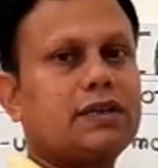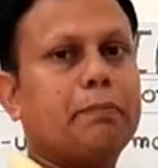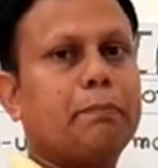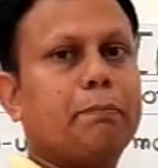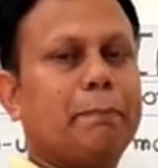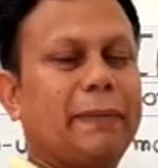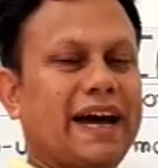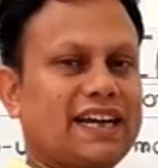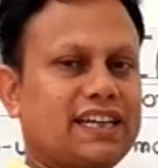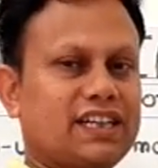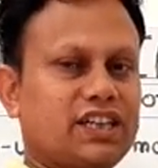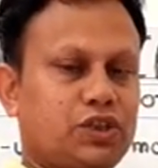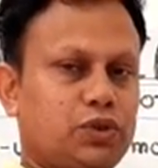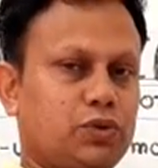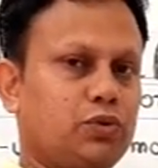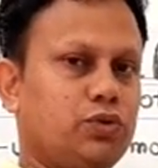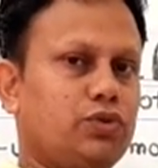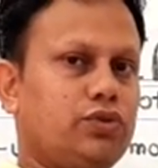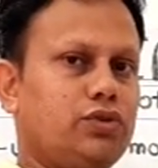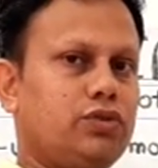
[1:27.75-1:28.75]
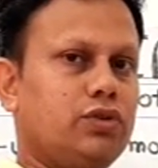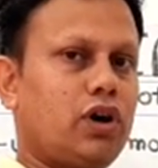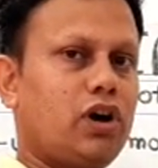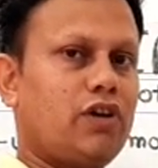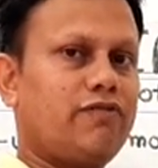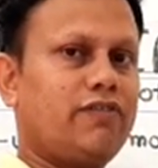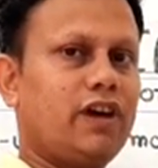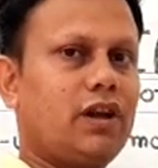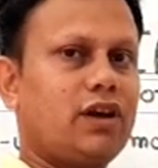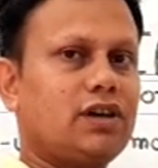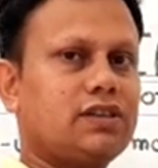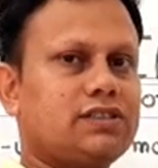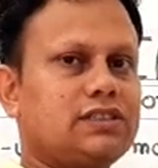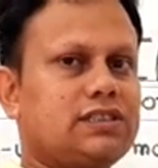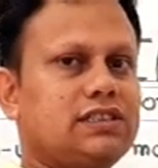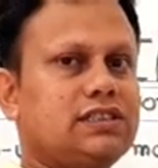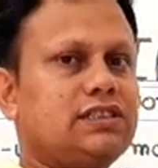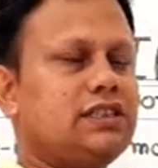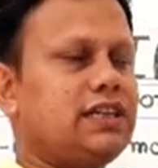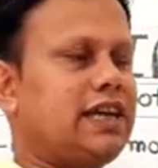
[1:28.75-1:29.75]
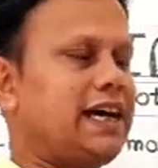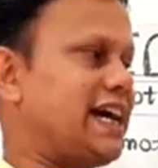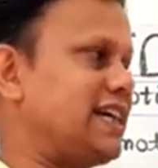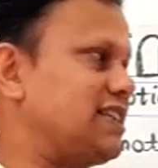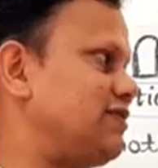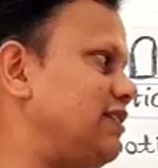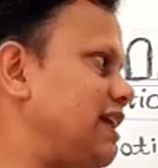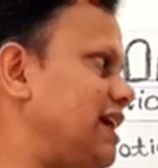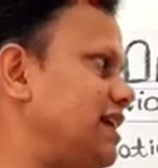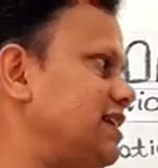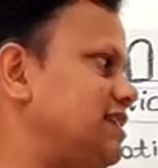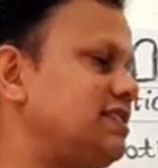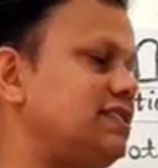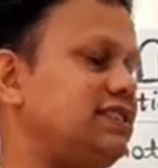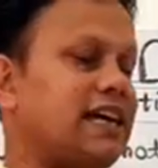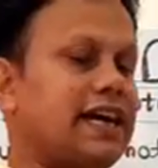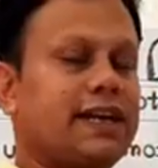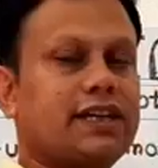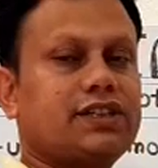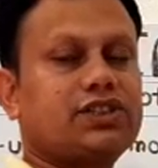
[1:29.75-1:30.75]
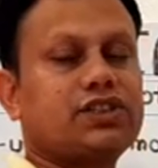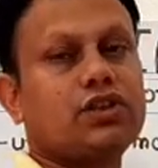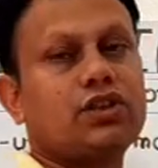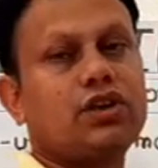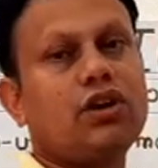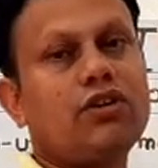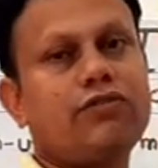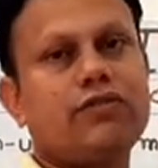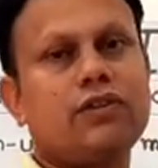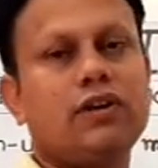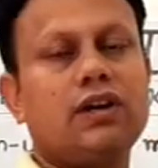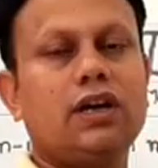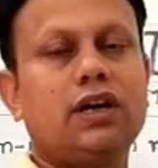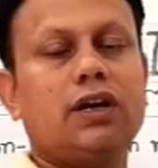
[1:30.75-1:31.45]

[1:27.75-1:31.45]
magnitude of velocity as well as direction of